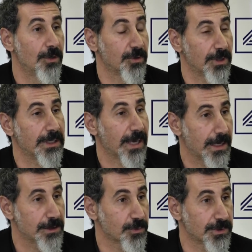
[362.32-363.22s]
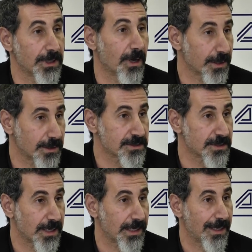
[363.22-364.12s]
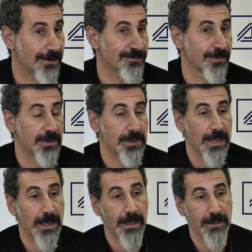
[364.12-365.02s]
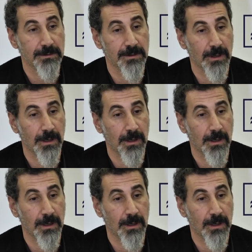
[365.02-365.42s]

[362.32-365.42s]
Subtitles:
to engage with the audience that I have, and